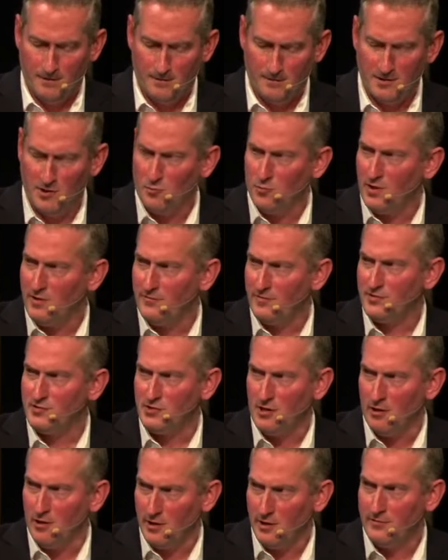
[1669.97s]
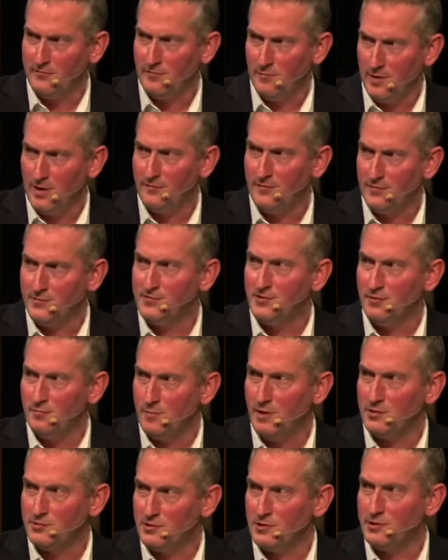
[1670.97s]
No one ever died from having too
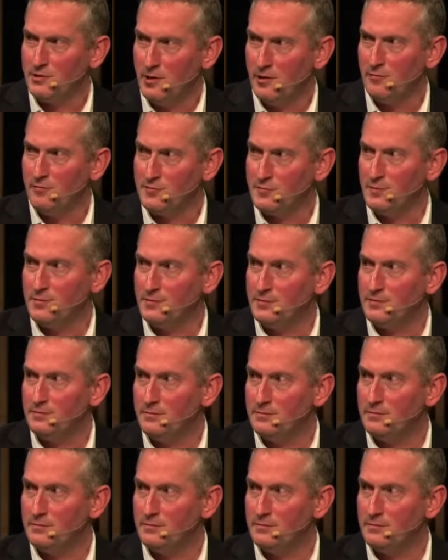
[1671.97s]
much encouragement.